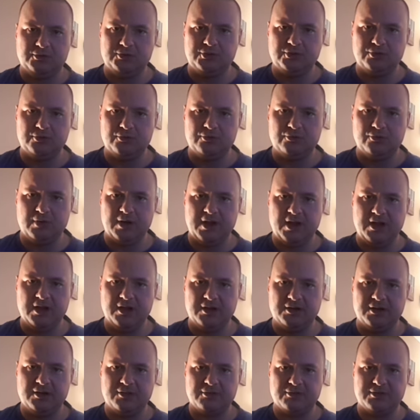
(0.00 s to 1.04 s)
do a,
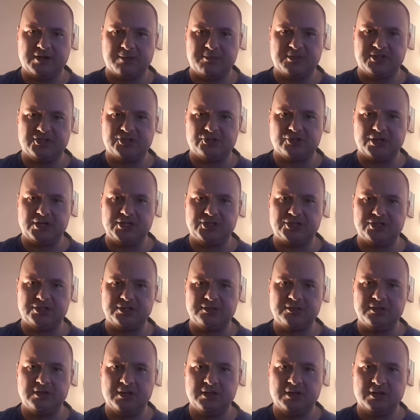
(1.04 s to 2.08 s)
another
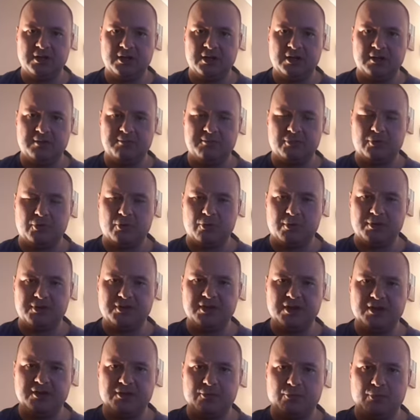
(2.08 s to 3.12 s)
demonstration going
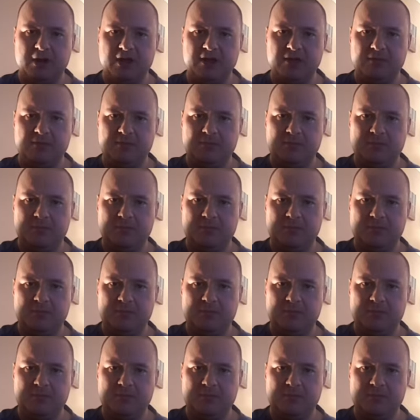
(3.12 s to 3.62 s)
the other way.